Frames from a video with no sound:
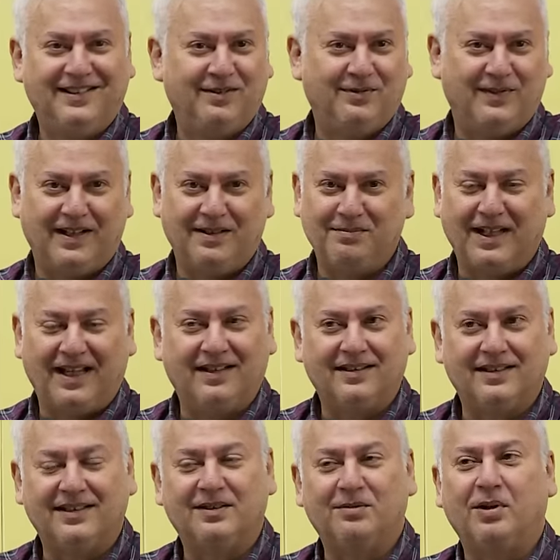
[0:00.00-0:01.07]
fund
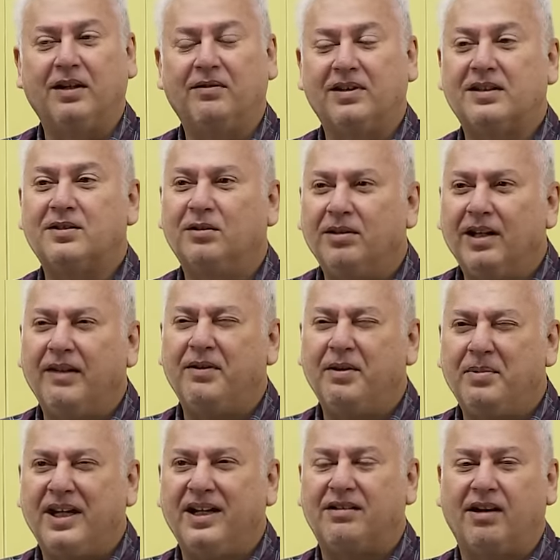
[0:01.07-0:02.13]
managers or whatever. So
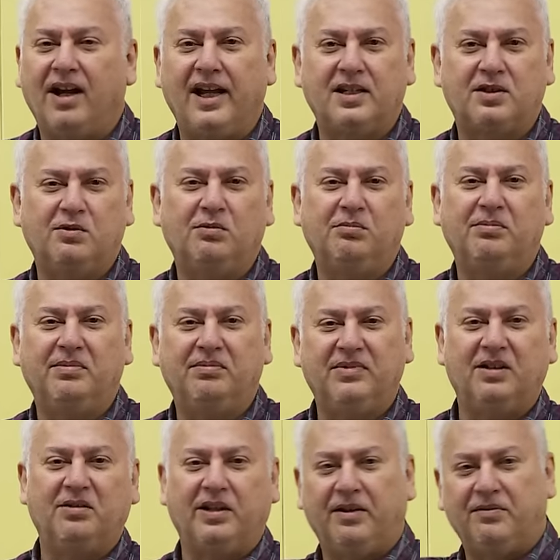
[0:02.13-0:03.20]
everybody tries to,
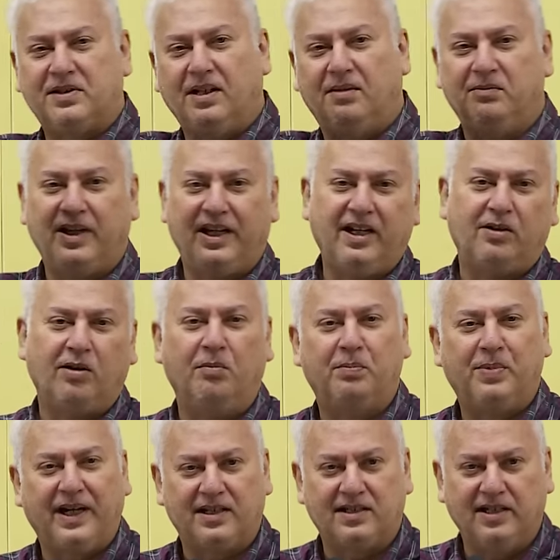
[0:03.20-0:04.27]
you know, give some very
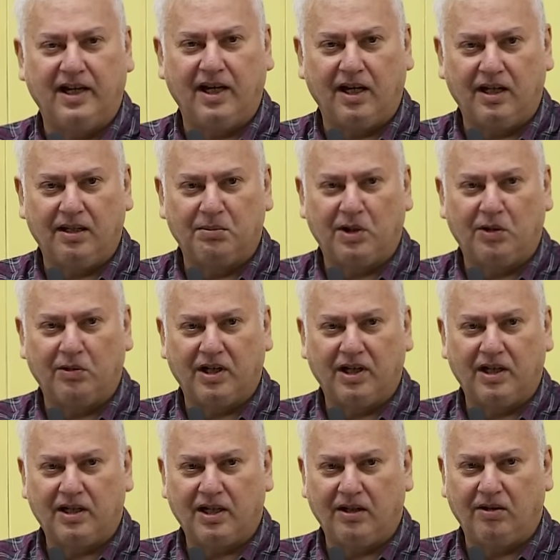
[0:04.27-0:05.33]
complex gyan about
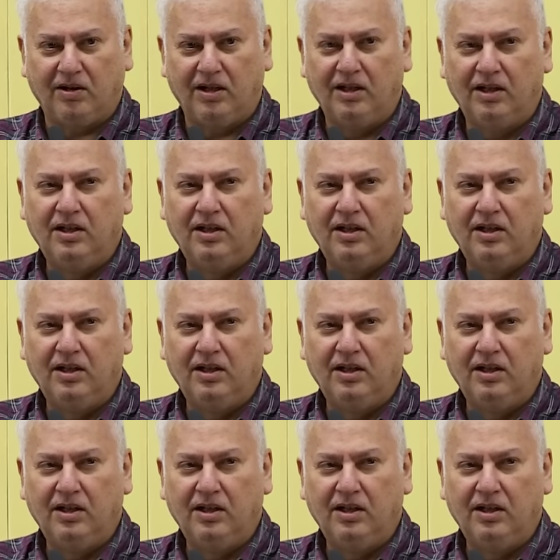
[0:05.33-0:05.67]
it and all.